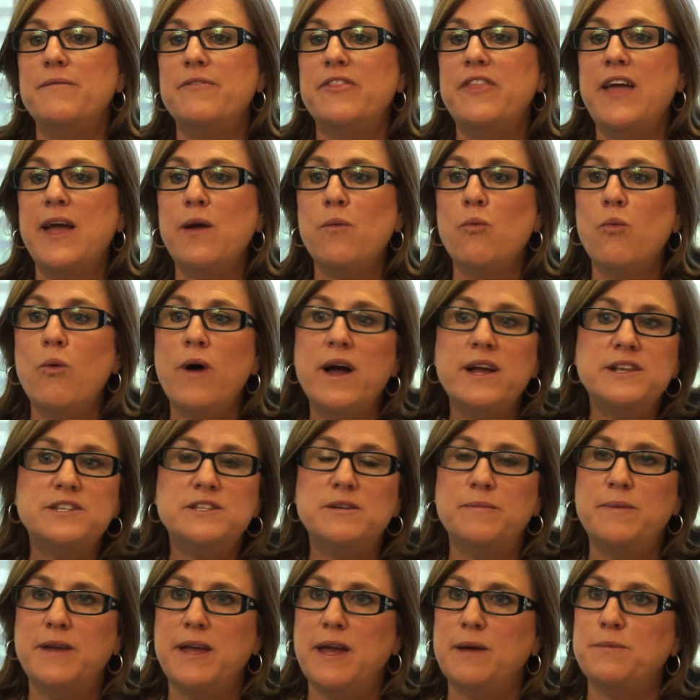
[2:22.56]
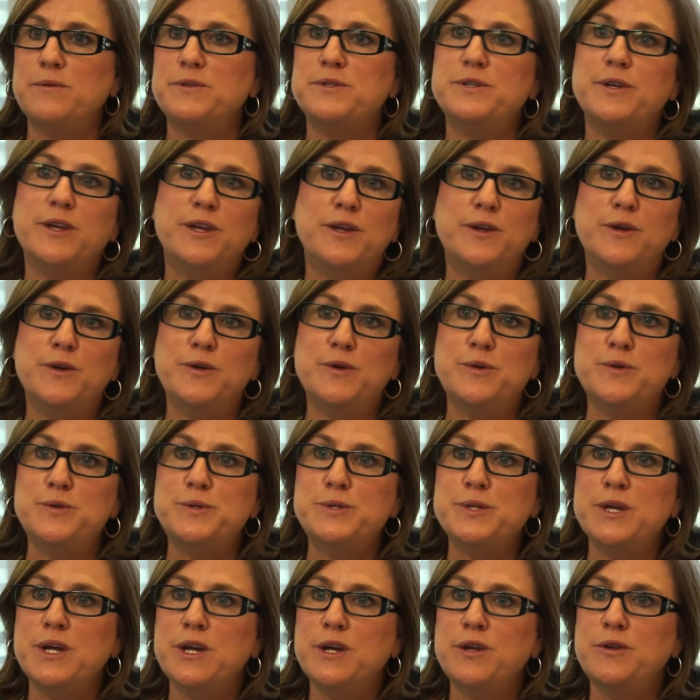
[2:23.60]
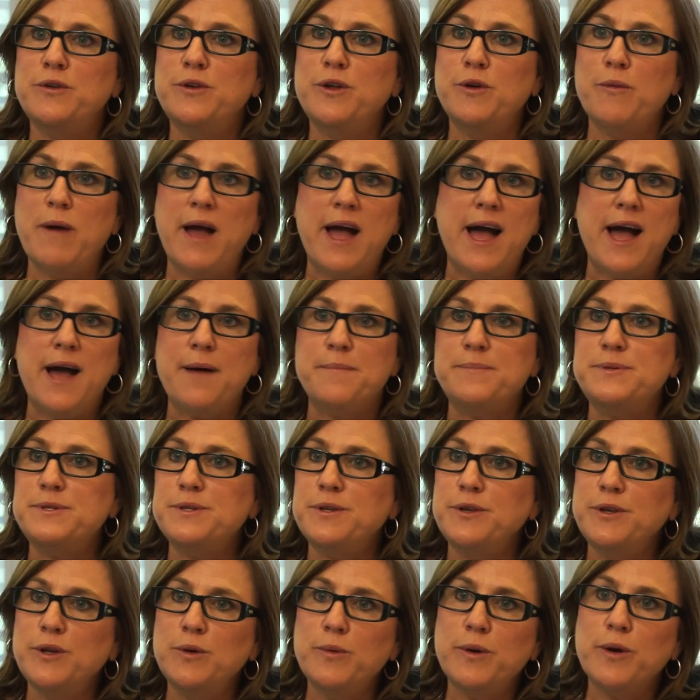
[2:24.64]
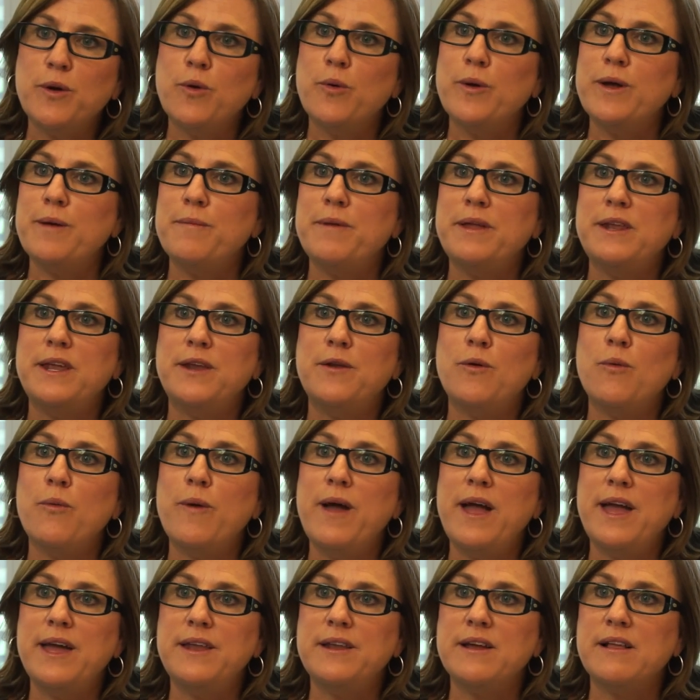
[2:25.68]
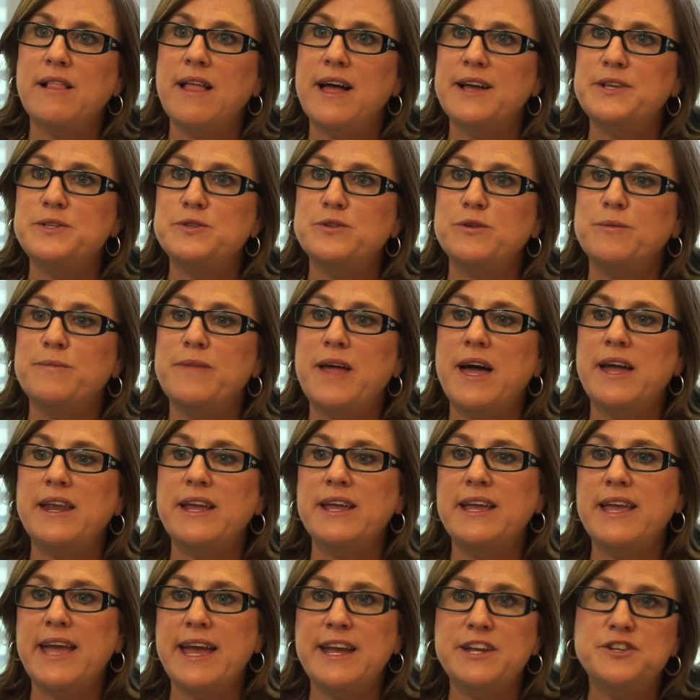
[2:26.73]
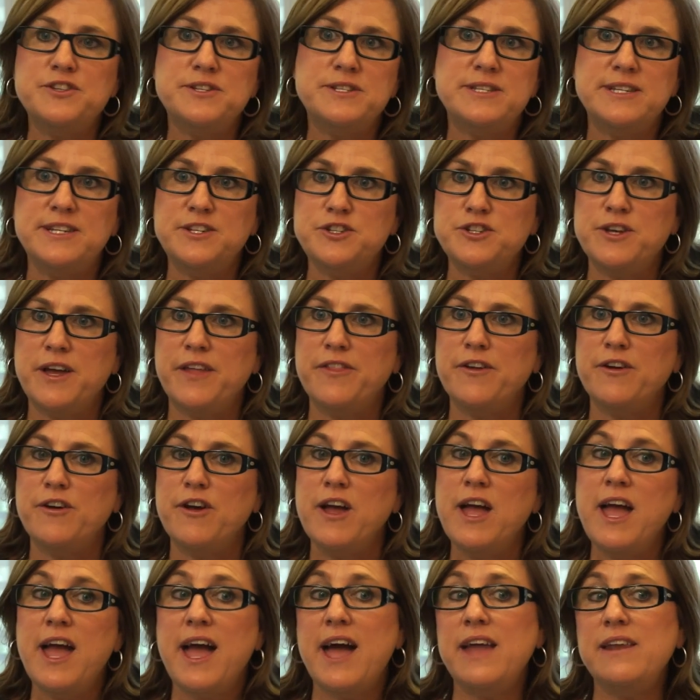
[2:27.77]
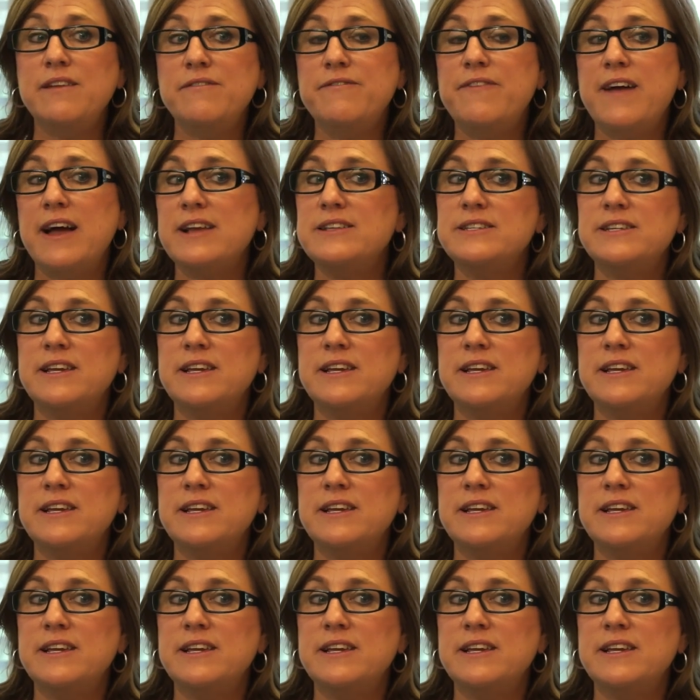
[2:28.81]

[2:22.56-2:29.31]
They want to be able to use new apps and new equipment in a way in a classroom that engages each other, and in fact